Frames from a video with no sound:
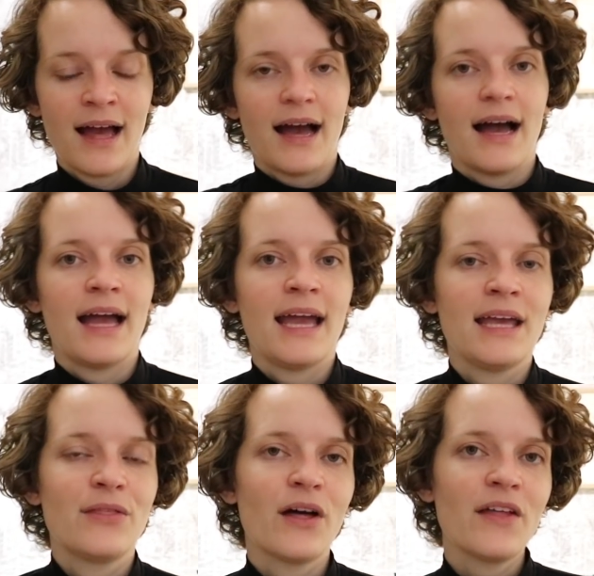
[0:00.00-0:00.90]

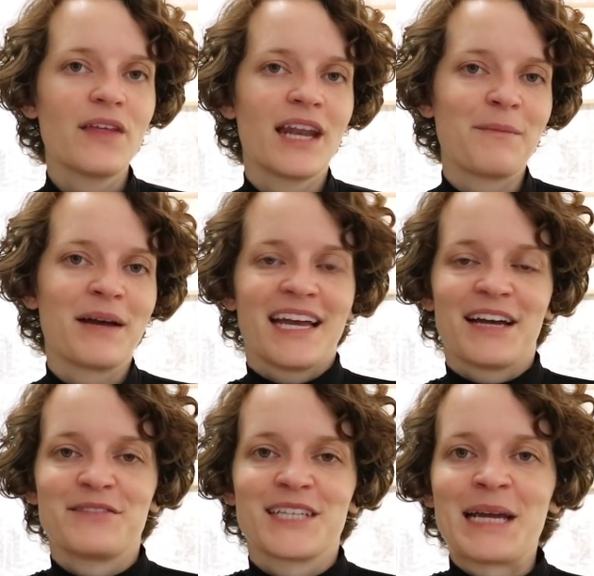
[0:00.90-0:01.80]
I thought that I might
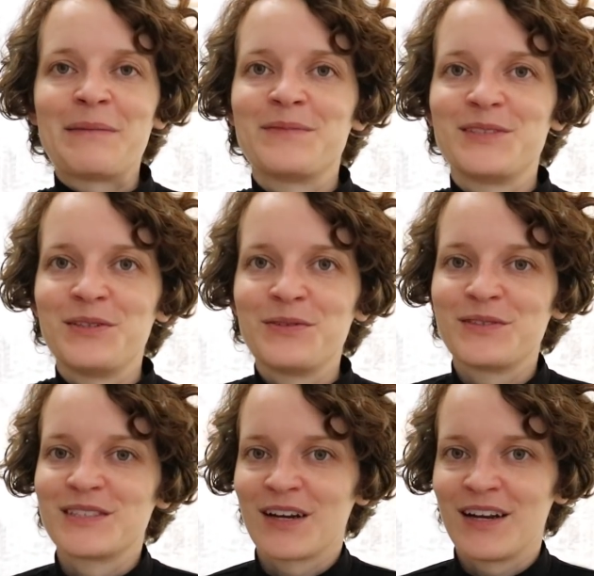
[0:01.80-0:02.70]
have time to
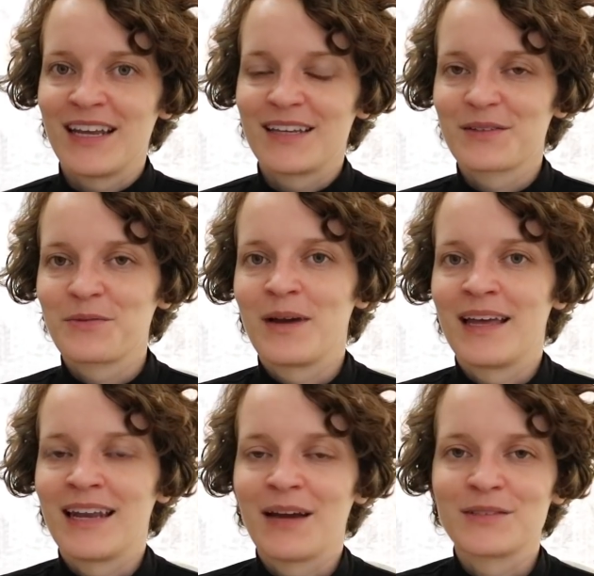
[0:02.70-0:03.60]
start it
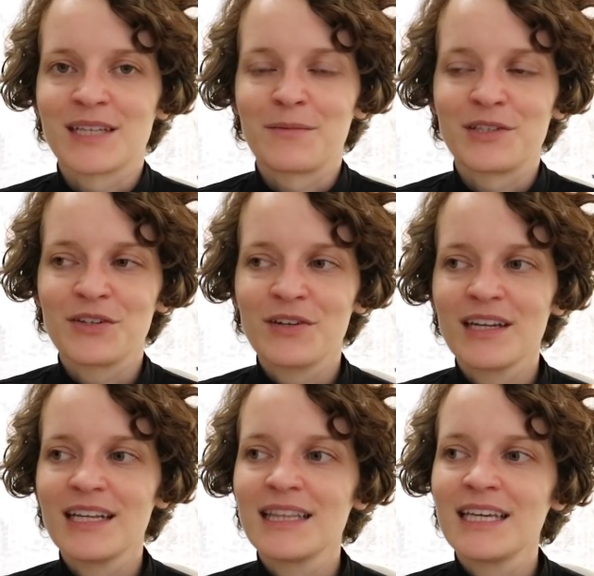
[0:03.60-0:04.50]
when I was on
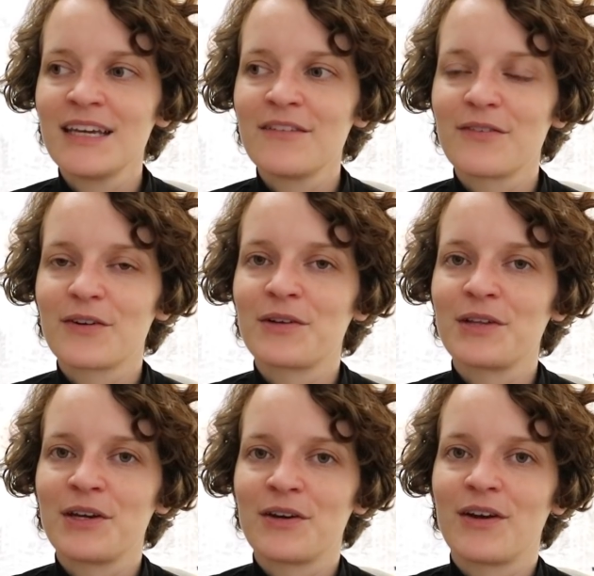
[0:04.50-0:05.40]
maternity leave
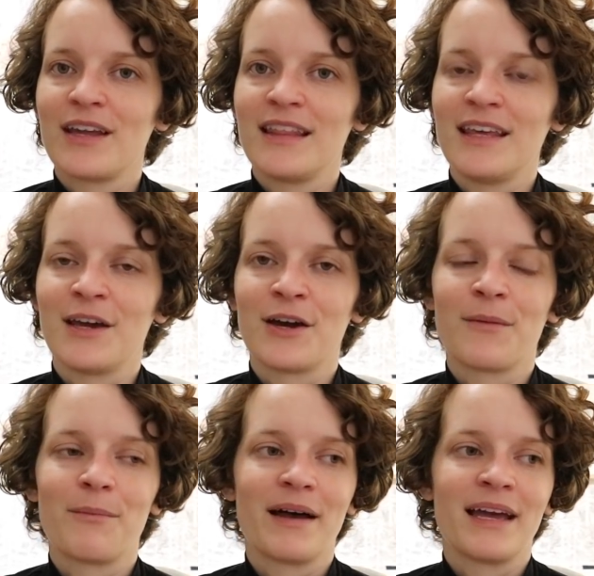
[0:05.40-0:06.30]
earlier in the
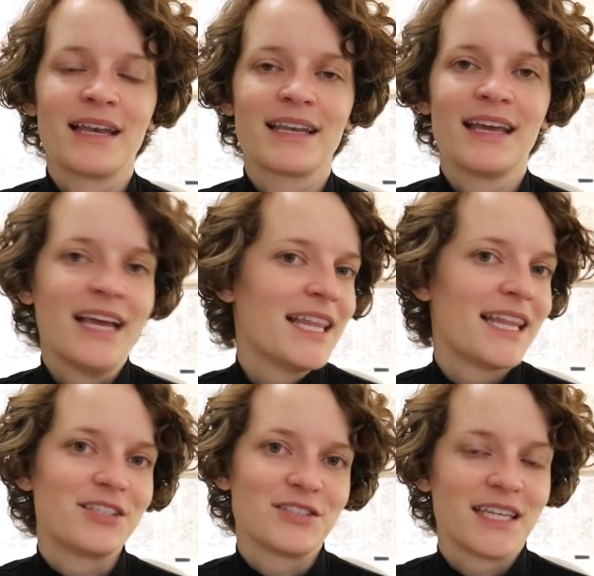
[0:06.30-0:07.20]
year, but
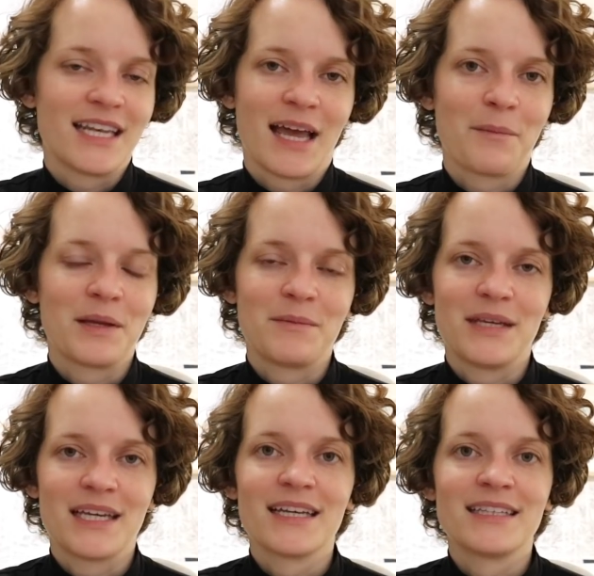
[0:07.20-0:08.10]
that just didn't happen
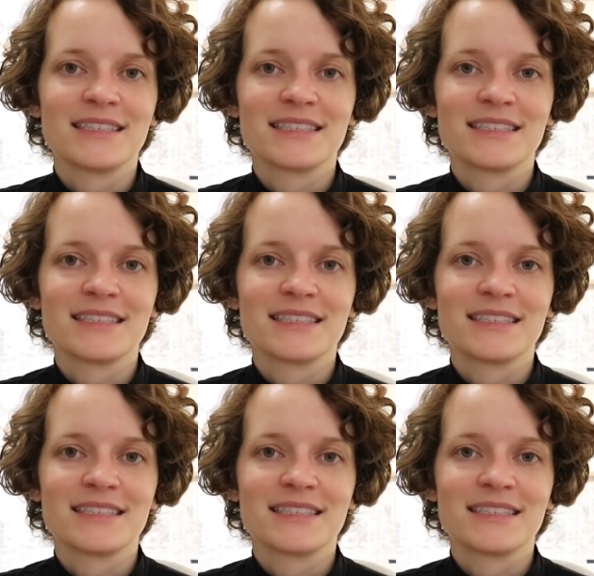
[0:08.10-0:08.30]
because